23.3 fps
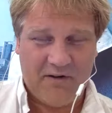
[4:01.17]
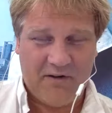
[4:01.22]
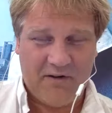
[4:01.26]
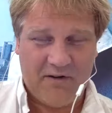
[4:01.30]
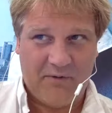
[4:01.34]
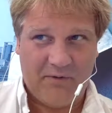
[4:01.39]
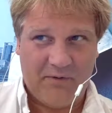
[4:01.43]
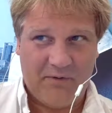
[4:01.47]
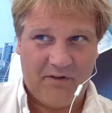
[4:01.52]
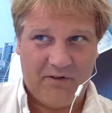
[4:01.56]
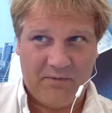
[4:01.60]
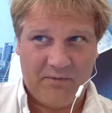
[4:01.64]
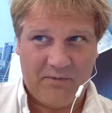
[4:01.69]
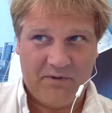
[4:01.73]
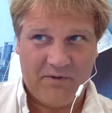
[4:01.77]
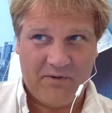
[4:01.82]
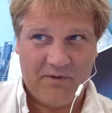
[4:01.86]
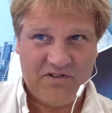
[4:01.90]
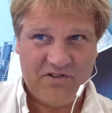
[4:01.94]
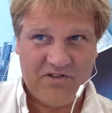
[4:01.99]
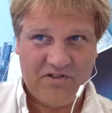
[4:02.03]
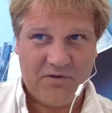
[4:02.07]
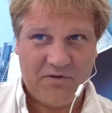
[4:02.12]
with
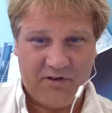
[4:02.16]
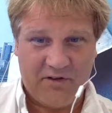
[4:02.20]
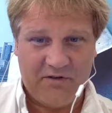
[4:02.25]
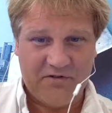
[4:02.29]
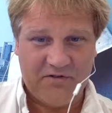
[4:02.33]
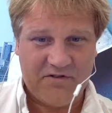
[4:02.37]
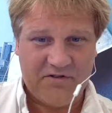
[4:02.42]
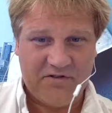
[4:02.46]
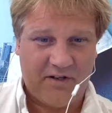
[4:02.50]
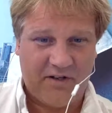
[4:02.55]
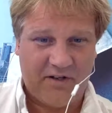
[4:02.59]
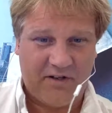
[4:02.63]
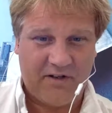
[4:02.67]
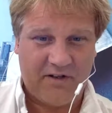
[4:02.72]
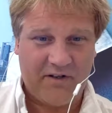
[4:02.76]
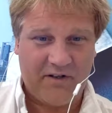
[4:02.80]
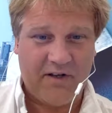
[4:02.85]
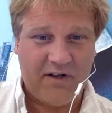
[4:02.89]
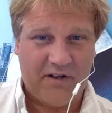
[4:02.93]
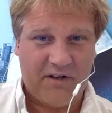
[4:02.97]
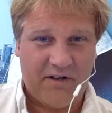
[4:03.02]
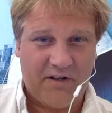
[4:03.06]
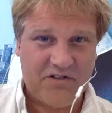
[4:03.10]
a tool using
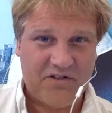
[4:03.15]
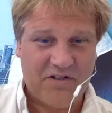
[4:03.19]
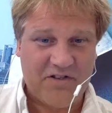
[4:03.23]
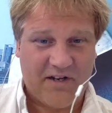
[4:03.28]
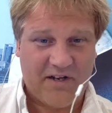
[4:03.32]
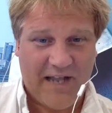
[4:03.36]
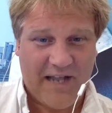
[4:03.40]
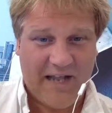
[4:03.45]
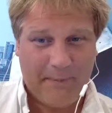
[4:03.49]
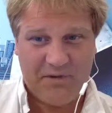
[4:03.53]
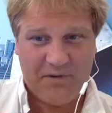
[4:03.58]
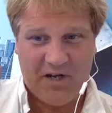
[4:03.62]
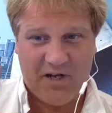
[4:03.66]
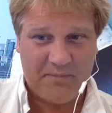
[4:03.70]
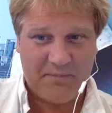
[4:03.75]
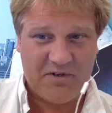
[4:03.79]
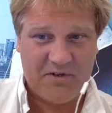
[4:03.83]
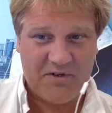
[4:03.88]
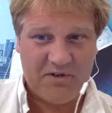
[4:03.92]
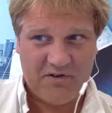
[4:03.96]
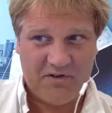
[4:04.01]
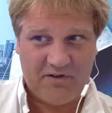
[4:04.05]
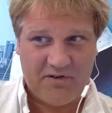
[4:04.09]
just a laptop
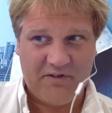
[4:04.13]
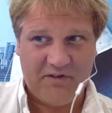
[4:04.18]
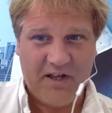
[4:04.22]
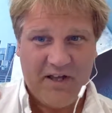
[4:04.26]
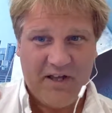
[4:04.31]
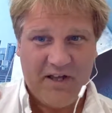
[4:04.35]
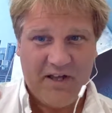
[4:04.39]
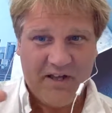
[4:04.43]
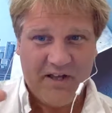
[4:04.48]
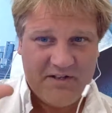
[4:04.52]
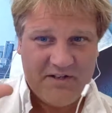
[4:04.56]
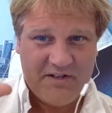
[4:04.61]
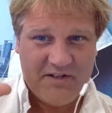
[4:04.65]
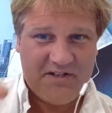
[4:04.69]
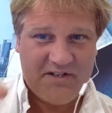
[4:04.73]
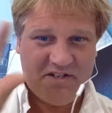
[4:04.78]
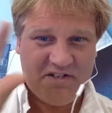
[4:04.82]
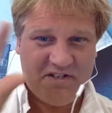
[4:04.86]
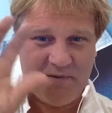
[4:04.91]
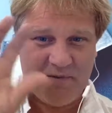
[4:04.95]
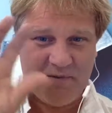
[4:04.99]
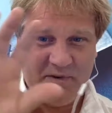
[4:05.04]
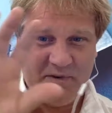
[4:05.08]
to sort of
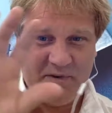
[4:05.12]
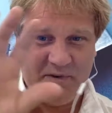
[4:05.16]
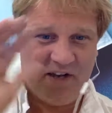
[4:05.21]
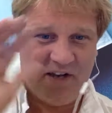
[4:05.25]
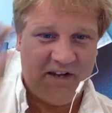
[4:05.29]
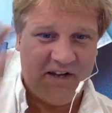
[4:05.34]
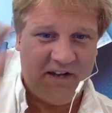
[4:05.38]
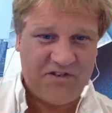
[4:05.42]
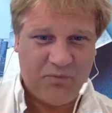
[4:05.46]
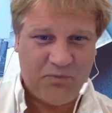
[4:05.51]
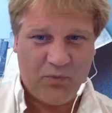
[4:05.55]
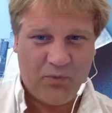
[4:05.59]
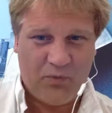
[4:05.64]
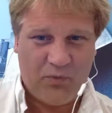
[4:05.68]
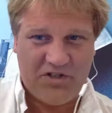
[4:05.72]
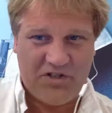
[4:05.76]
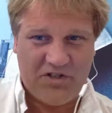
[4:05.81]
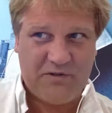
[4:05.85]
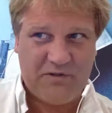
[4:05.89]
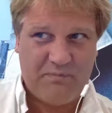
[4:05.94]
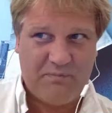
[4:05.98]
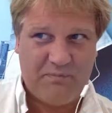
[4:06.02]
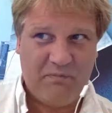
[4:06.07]
systematize
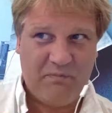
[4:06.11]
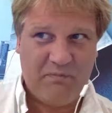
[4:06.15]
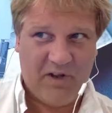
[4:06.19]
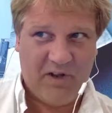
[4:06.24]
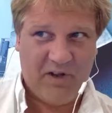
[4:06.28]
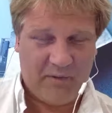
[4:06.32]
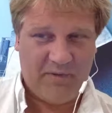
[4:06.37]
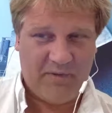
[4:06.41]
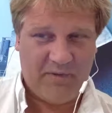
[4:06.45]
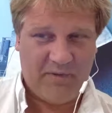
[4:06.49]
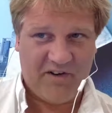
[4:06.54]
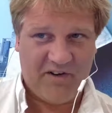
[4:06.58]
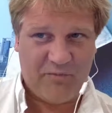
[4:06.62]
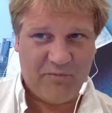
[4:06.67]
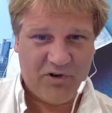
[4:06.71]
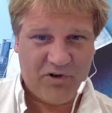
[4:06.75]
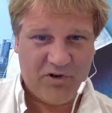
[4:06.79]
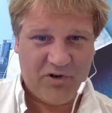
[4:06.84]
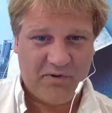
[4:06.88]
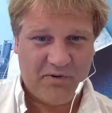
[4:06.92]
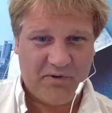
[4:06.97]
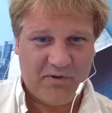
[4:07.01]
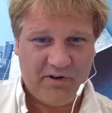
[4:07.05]
which little bit of
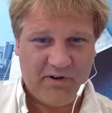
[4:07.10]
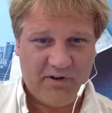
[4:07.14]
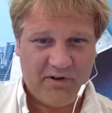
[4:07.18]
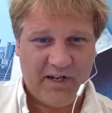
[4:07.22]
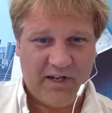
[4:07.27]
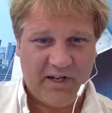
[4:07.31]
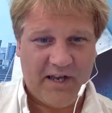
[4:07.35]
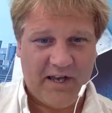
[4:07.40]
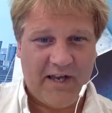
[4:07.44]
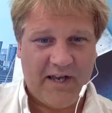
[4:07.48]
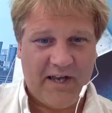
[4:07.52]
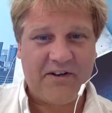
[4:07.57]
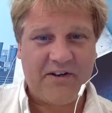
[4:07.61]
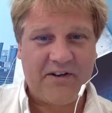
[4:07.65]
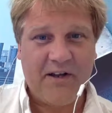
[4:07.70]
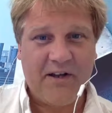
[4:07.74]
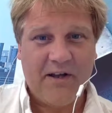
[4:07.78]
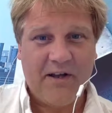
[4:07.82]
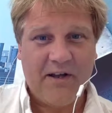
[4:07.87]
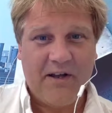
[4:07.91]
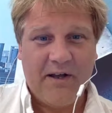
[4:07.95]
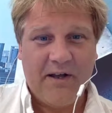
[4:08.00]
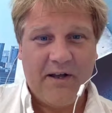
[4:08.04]
bush you were looking at.
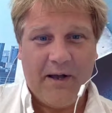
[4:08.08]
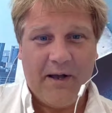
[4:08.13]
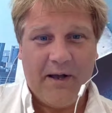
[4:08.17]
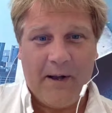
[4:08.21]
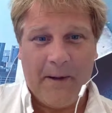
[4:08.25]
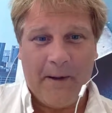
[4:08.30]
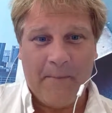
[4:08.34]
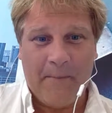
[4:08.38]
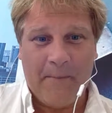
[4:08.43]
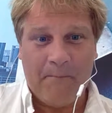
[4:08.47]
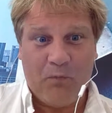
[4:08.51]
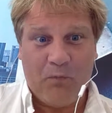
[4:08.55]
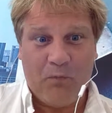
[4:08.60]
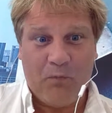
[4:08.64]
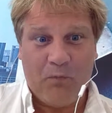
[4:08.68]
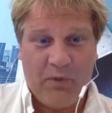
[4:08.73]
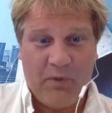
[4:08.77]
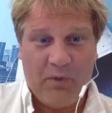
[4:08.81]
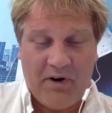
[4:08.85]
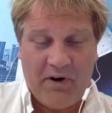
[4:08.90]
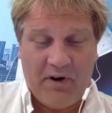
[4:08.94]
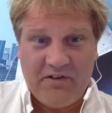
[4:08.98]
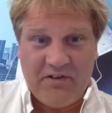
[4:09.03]
We
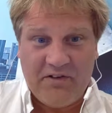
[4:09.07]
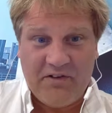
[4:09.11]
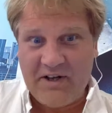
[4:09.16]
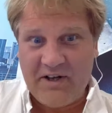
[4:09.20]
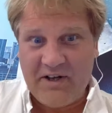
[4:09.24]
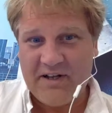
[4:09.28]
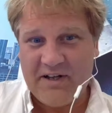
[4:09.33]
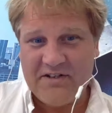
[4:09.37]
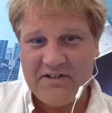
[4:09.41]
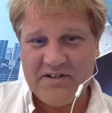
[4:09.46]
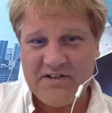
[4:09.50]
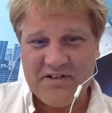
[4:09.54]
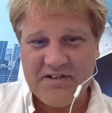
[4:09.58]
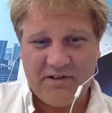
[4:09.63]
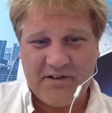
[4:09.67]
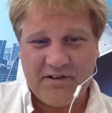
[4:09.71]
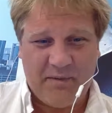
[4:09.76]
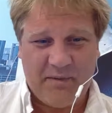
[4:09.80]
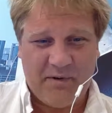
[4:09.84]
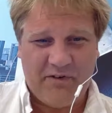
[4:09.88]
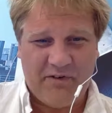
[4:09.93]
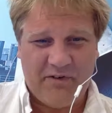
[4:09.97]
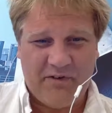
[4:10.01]
wanted to take that just a
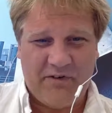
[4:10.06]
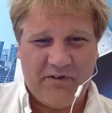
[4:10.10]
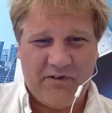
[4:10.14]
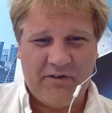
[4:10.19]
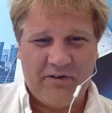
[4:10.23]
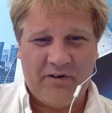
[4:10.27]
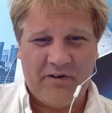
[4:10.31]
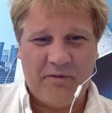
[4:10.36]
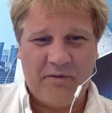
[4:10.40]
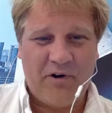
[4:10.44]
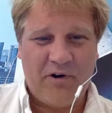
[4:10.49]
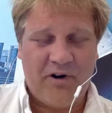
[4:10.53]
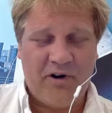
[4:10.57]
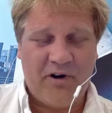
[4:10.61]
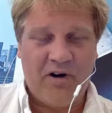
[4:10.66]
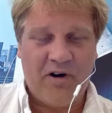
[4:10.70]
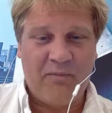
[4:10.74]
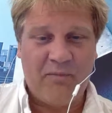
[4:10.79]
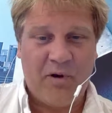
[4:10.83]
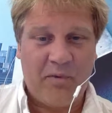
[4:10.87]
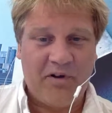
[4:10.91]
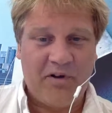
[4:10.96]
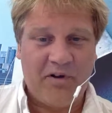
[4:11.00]
little bit further and put it on a
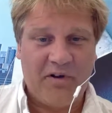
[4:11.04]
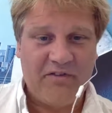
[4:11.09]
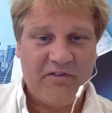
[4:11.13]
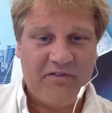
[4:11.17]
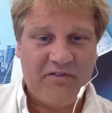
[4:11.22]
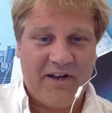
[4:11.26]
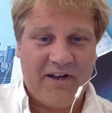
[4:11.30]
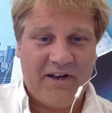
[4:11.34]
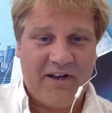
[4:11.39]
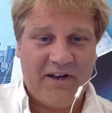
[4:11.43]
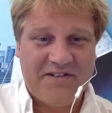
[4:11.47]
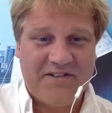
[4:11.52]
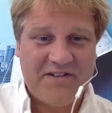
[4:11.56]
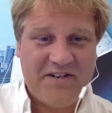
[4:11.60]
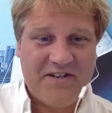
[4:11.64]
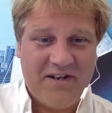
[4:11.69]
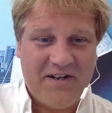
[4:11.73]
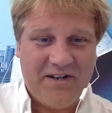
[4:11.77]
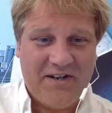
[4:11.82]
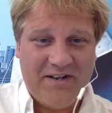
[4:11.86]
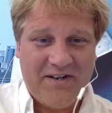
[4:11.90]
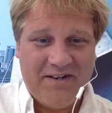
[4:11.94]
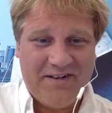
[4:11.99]
mobile device.
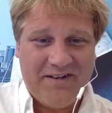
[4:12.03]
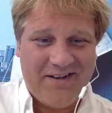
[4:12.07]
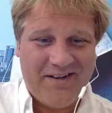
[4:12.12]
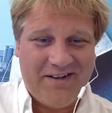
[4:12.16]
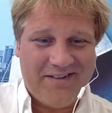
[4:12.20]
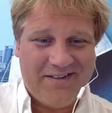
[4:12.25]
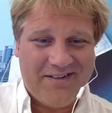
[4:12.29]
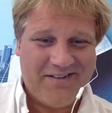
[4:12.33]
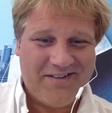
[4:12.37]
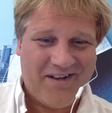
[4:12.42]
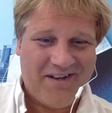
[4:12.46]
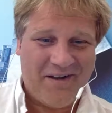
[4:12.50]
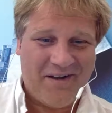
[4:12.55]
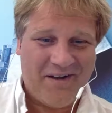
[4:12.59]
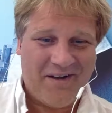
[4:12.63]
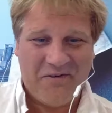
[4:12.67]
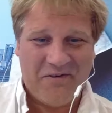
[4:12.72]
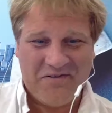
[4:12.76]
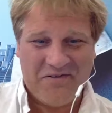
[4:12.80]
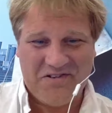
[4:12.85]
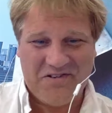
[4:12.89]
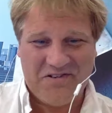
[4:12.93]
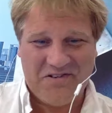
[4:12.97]
And at the time, I
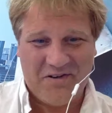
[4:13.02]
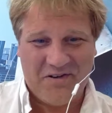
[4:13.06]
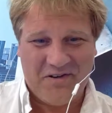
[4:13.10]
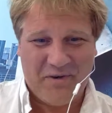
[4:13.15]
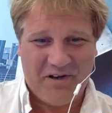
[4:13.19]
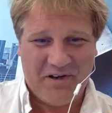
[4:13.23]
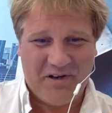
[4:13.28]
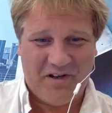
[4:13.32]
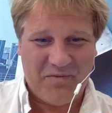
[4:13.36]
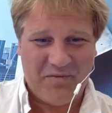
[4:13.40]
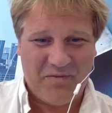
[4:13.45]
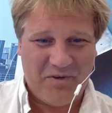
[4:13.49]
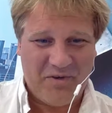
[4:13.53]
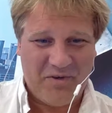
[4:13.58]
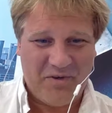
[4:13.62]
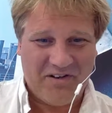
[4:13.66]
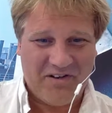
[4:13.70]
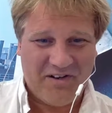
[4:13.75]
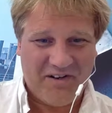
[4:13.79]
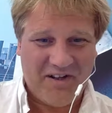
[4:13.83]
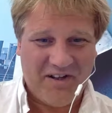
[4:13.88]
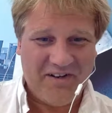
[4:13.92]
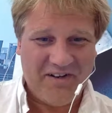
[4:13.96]
was doing my commute
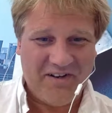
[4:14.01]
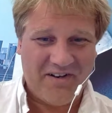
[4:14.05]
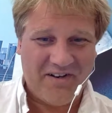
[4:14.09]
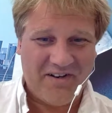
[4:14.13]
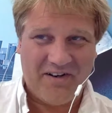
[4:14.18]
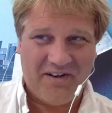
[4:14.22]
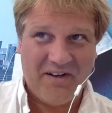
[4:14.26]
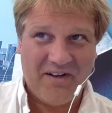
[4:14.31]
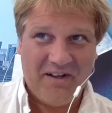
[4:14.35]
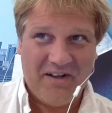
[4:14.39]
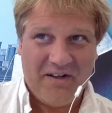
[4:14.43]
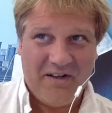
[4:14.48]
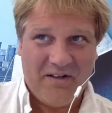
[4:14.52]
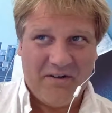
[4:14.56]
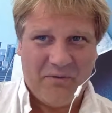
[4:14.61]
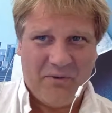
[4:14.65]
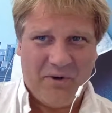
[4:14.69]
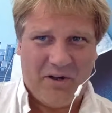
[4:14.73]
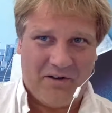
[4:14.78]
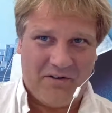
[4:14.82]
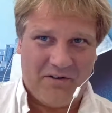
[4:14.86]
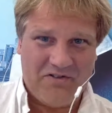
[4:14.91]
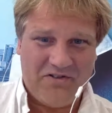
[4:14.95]
in London, and
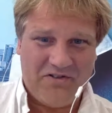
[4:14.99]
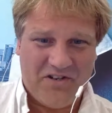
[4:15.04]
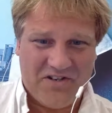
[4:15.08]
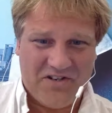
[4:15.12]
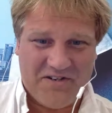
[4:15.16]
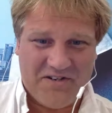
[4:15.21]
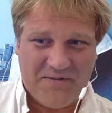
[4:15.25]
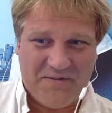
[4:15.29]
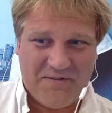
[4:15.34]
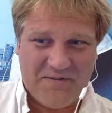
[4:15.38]
well, geez,